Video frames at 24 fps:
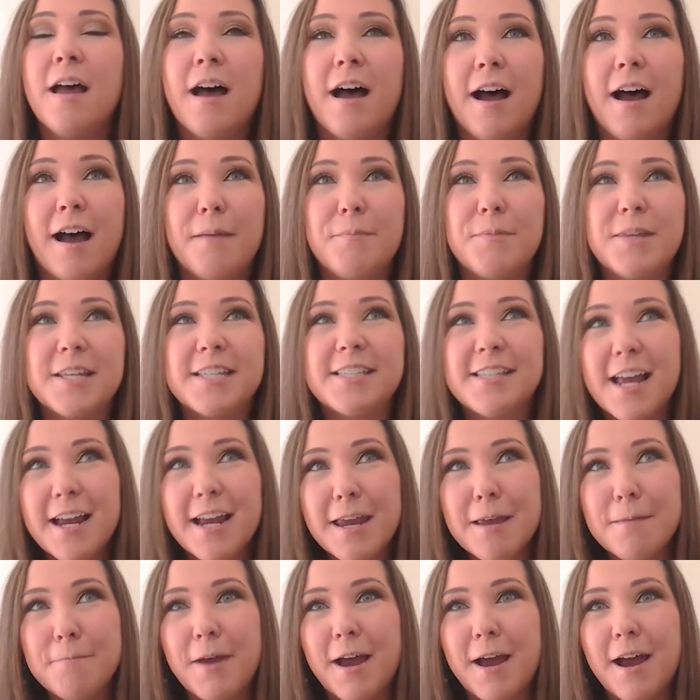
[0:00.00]
Um, the
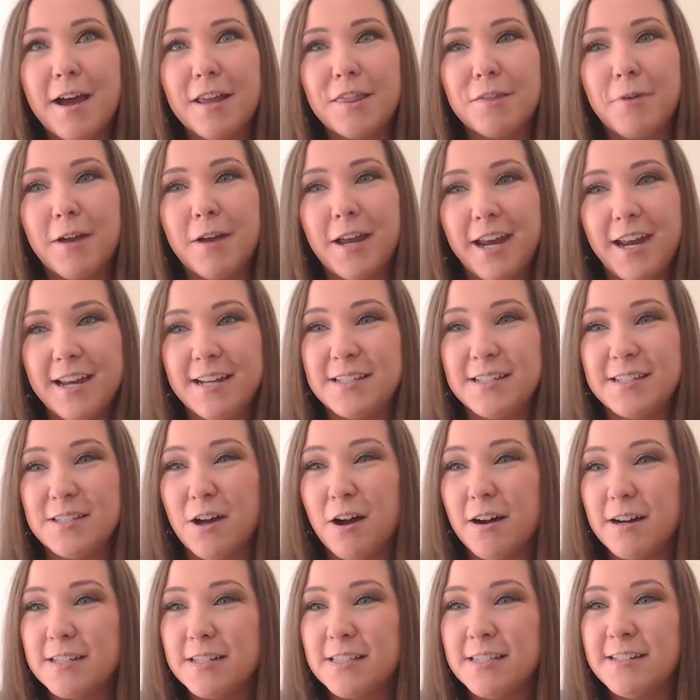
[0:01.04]
second pathway is
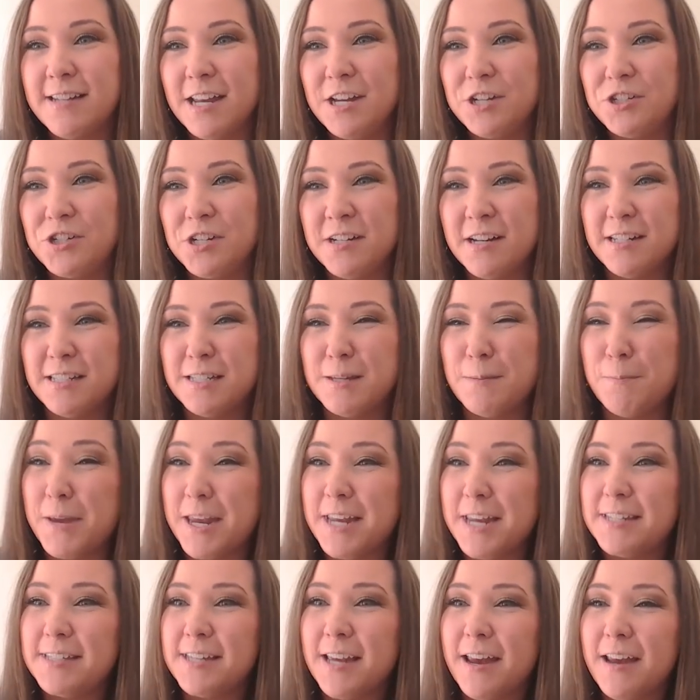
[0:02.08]
oxidation into
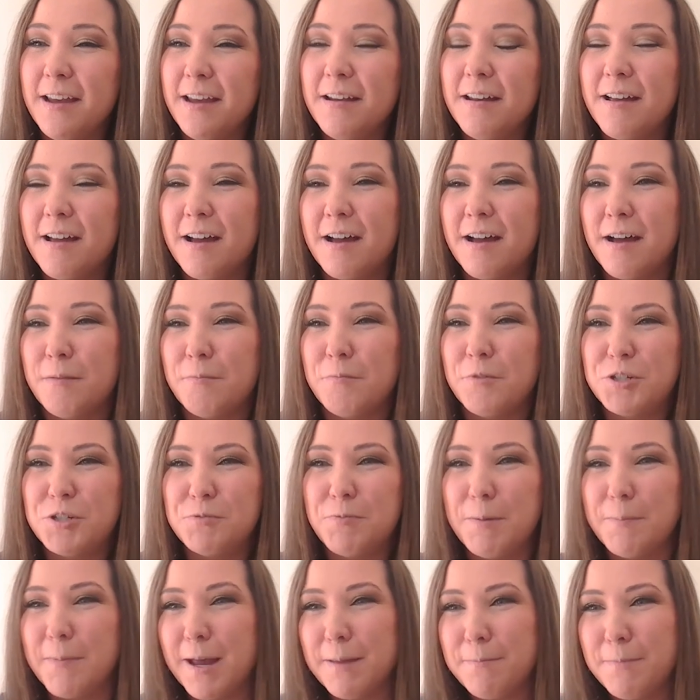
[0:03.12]
betaine, um, which
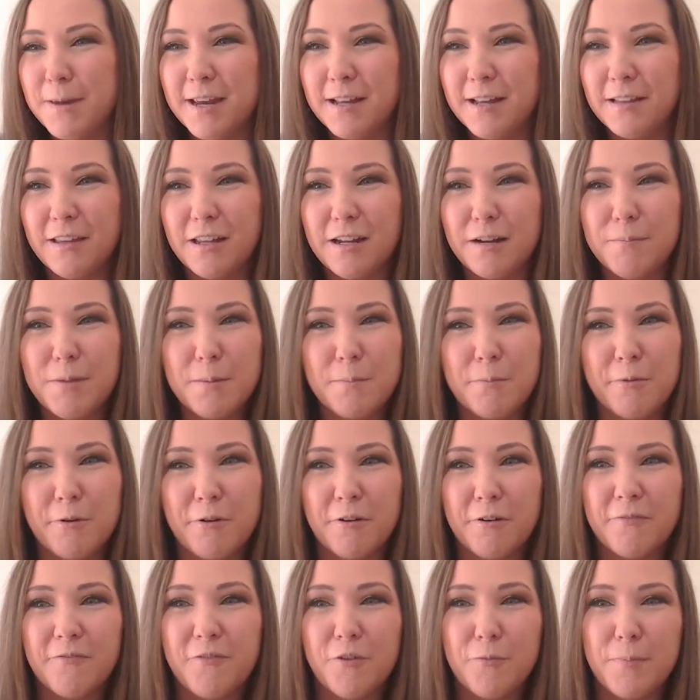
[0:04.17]
we might be a little bit
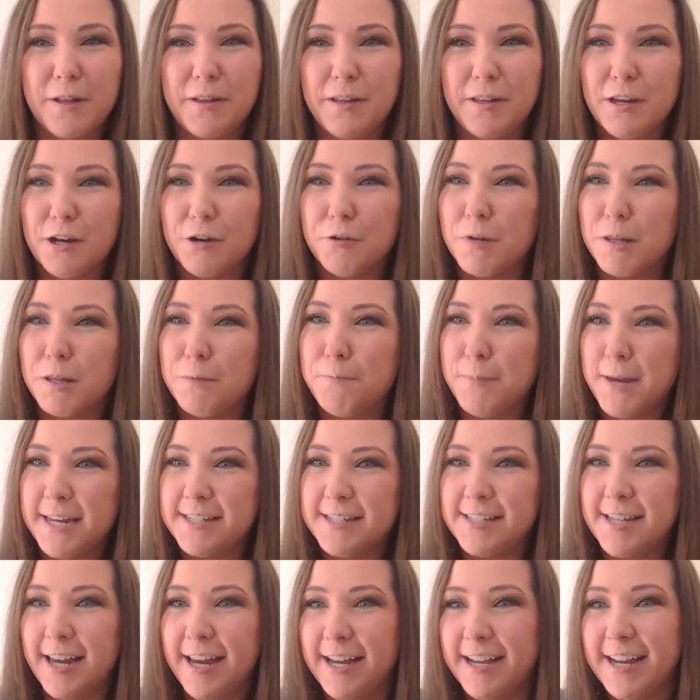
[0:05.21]
more familiar with
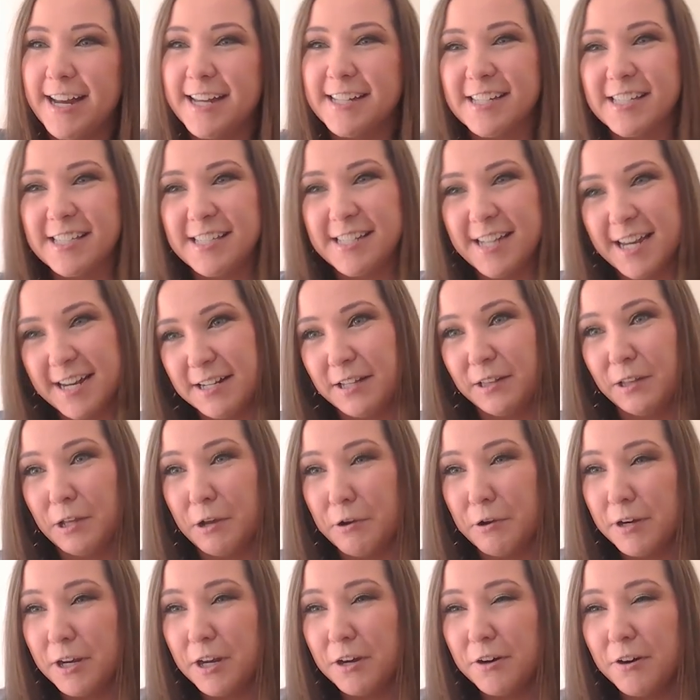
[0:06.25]
betaine as a
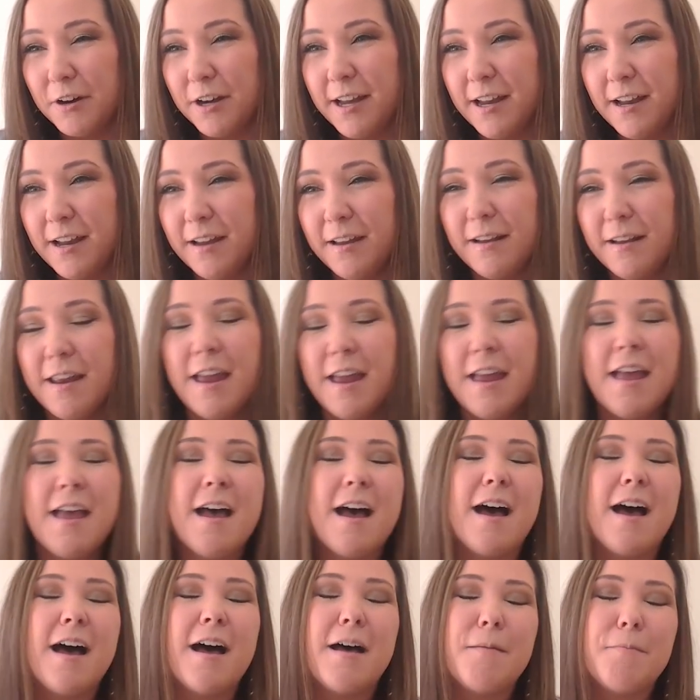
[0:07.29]
standalone ingredient.
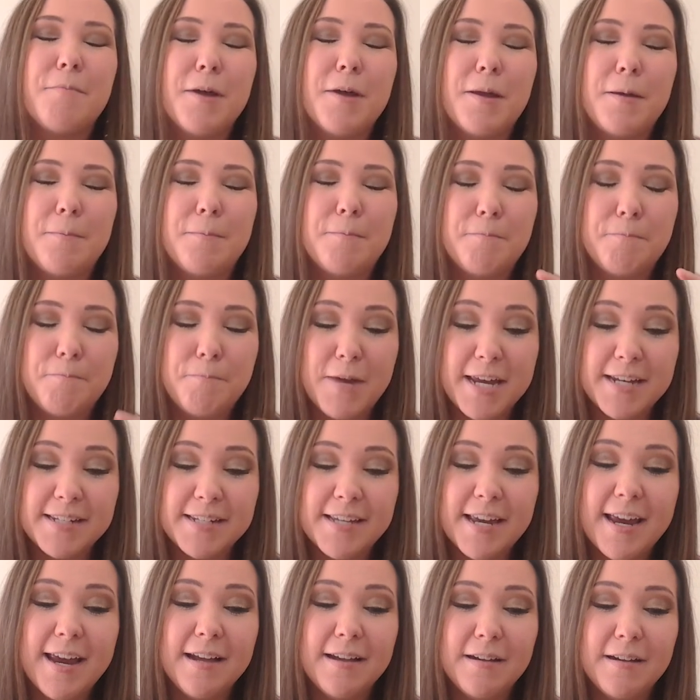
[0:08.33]
Um, but
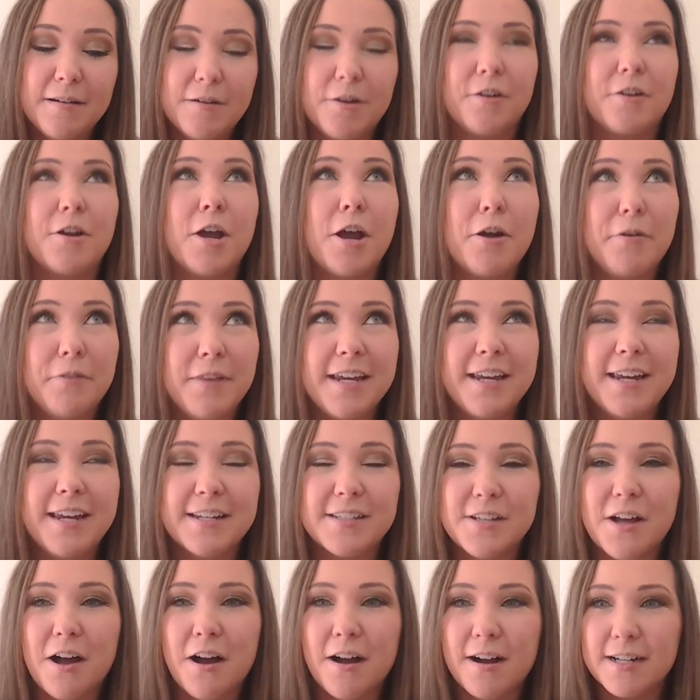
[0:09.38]
betaine or choline
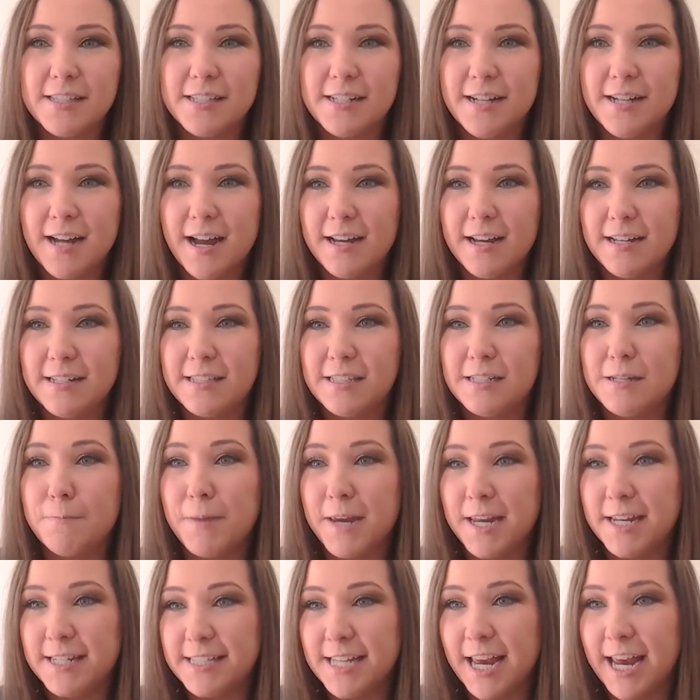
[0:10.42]
gets oxidized to
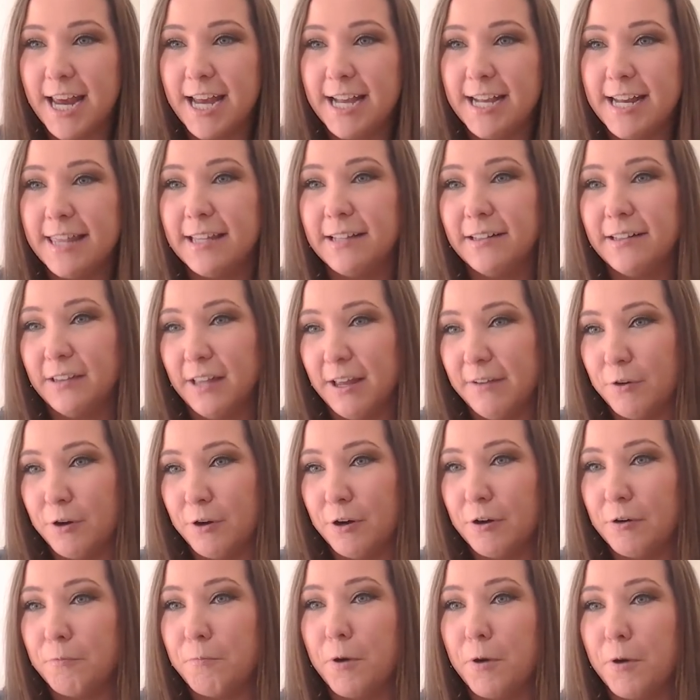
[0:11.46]
betaine in the
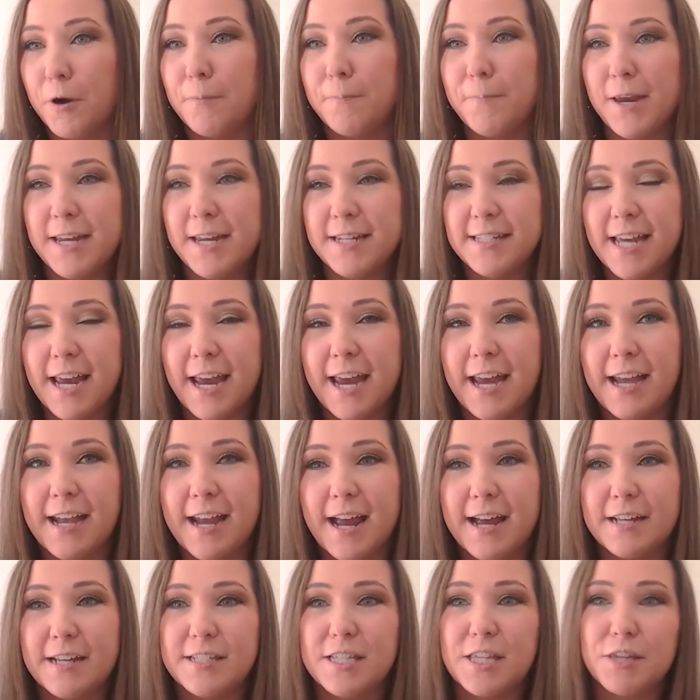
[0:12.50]
liver, where betaine
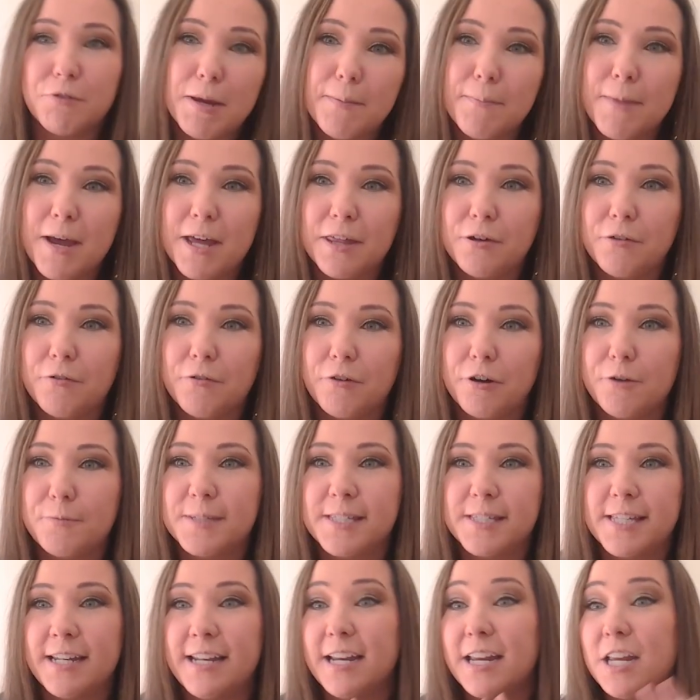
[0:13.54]
has three methyl
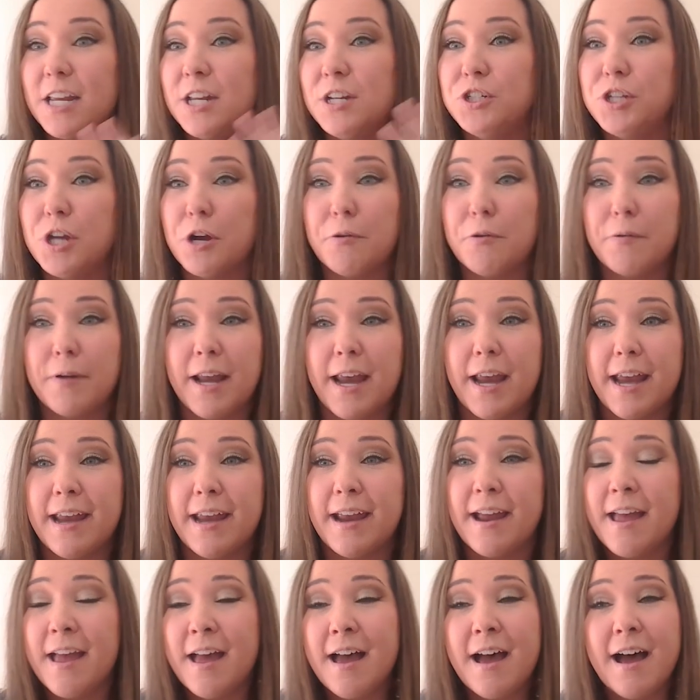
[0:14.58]
groups that it can
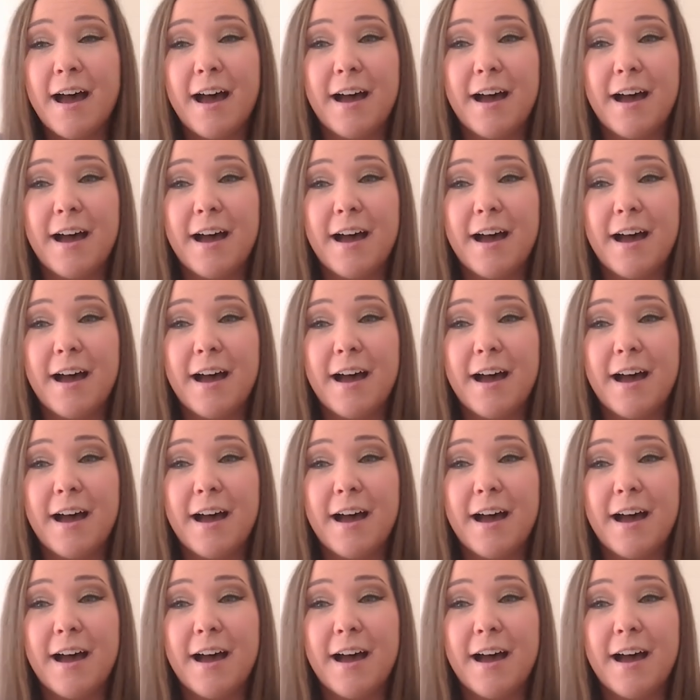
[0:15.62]
donate